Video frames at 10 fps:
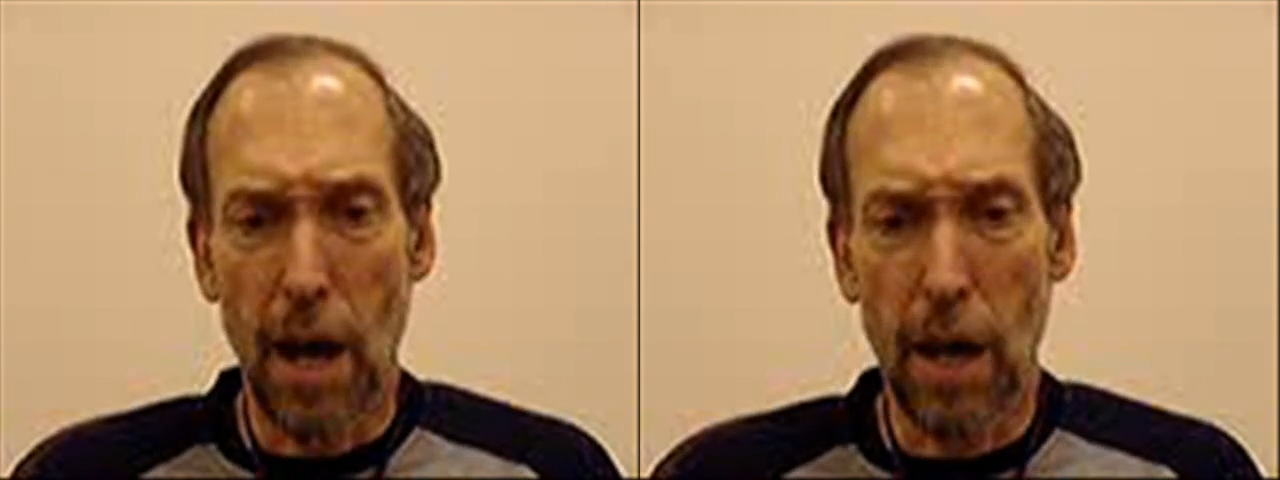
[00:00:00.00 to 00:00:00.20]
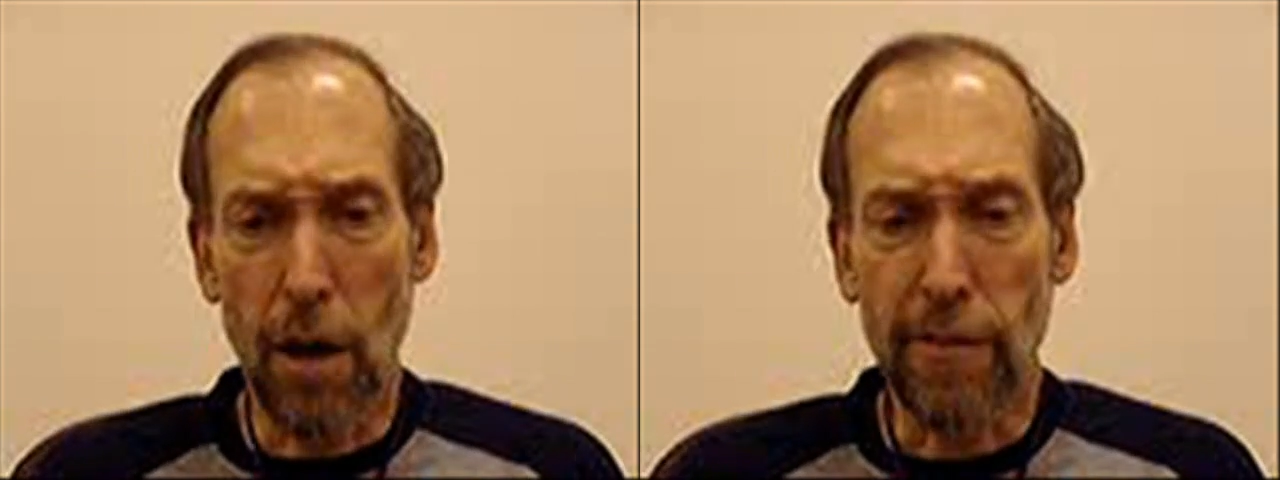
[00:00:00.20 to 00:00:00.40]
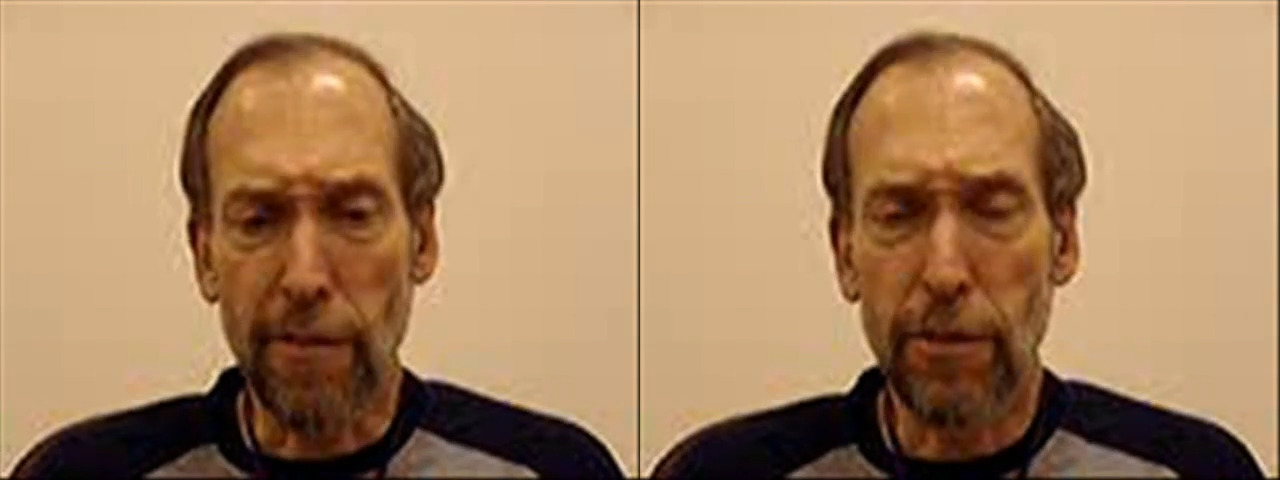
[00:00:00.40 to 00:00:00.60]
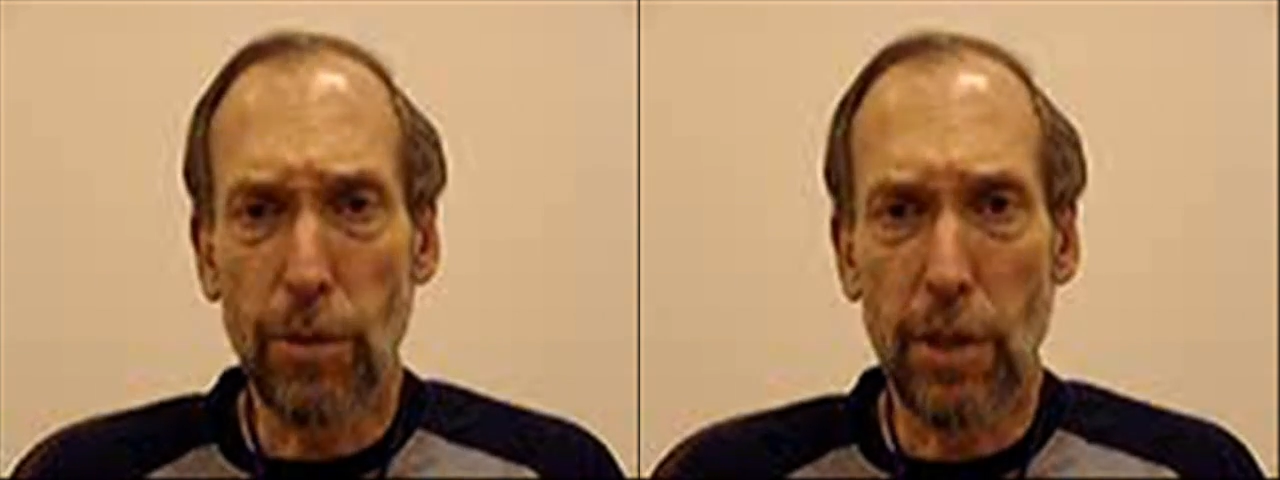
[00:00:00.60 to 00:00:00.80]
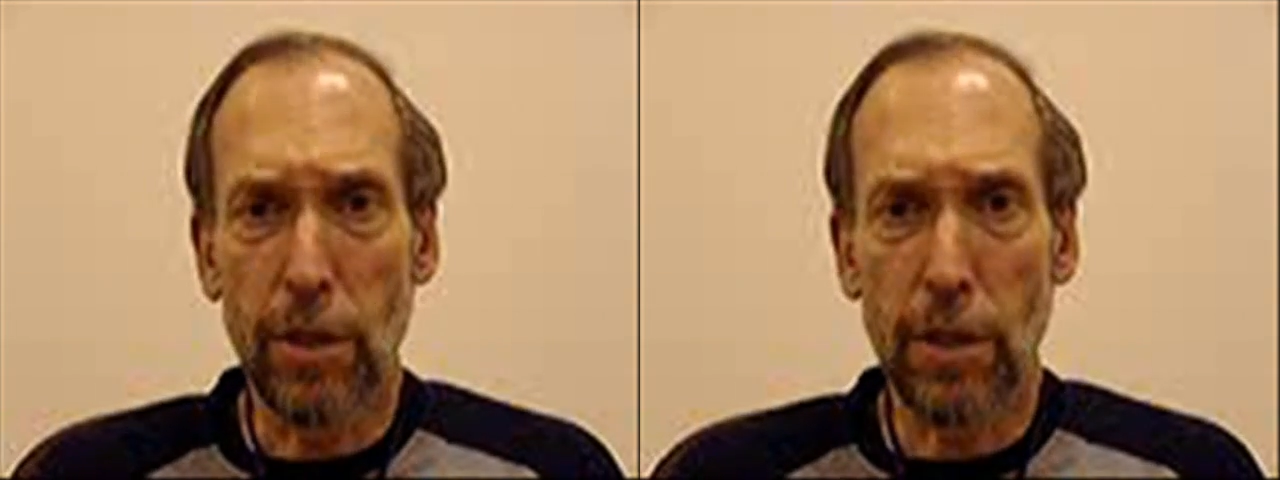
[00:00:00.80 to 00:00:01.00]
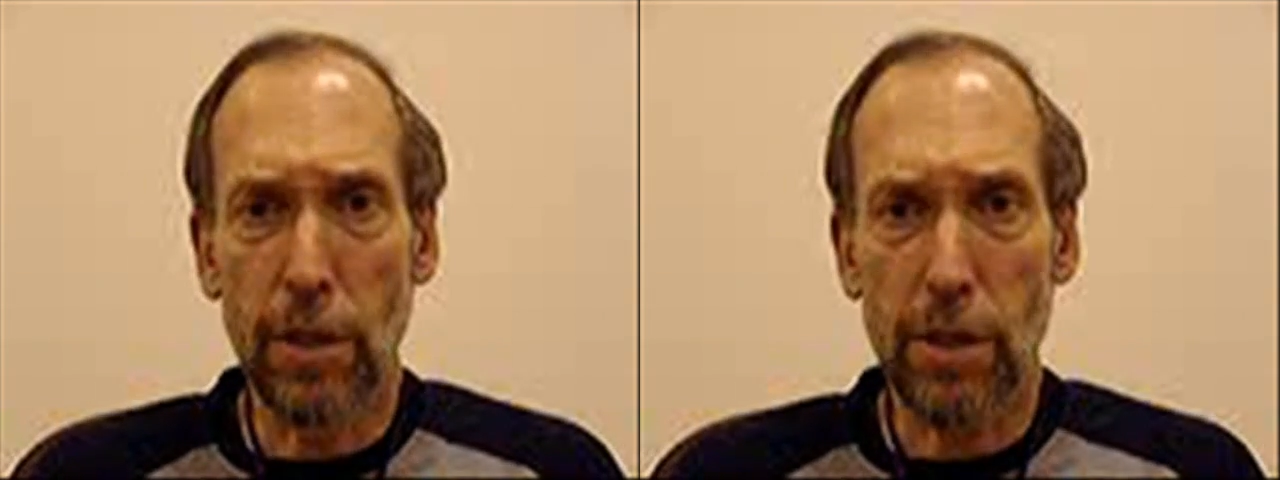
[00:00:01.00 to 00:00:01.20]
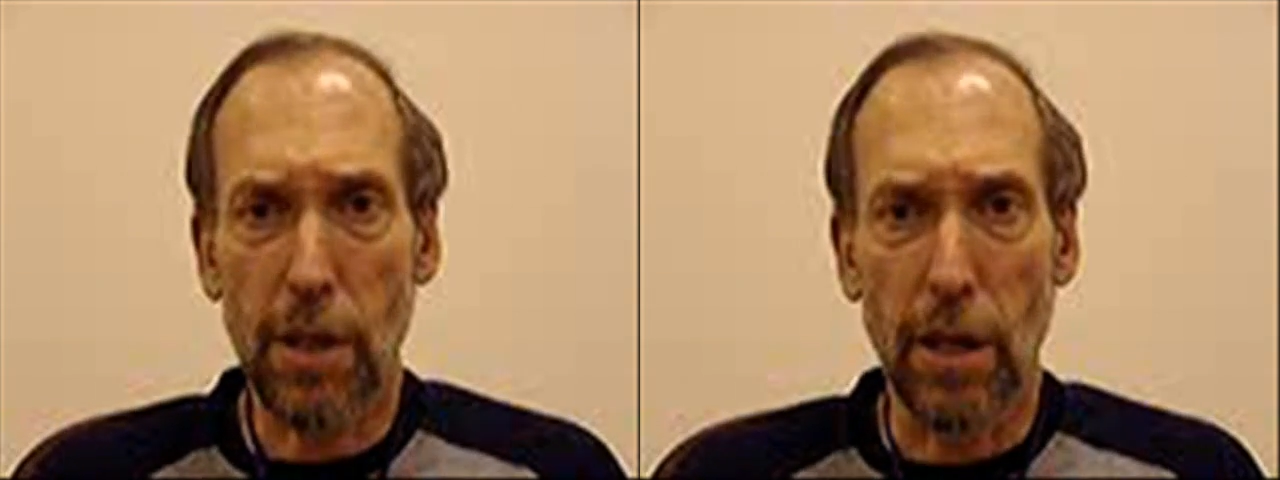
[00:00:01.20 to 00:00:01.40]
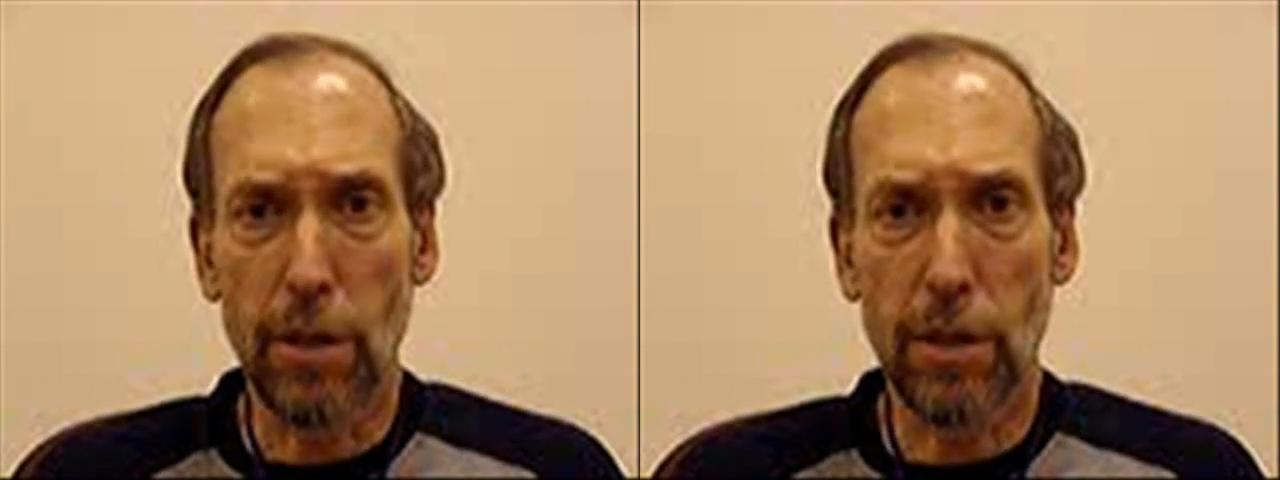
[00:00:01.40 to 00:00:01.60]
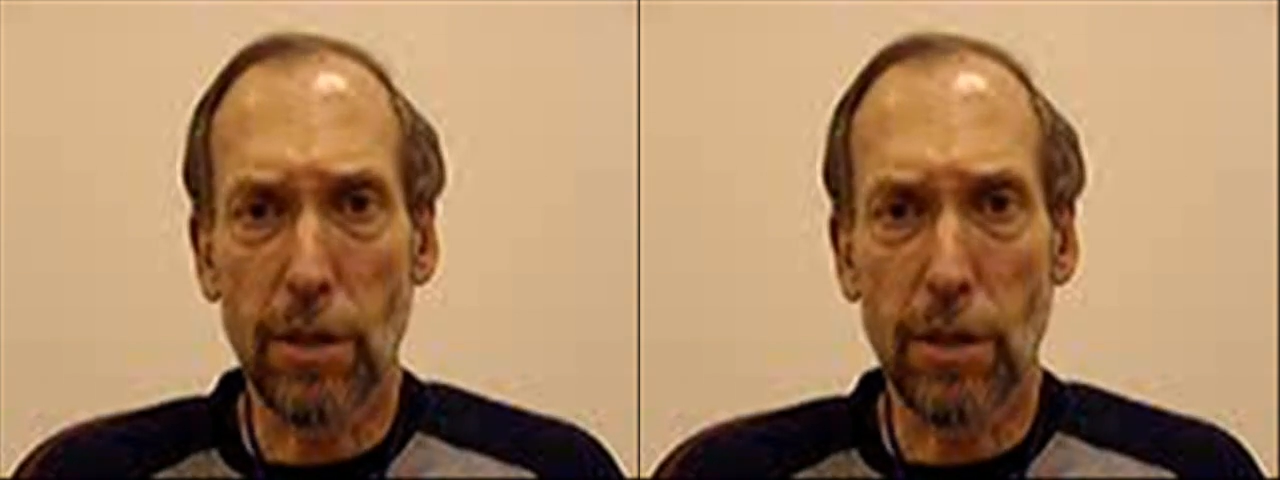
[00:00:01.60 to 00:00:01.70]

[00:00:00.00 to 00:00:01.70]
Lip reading: An off-duty nurse had heard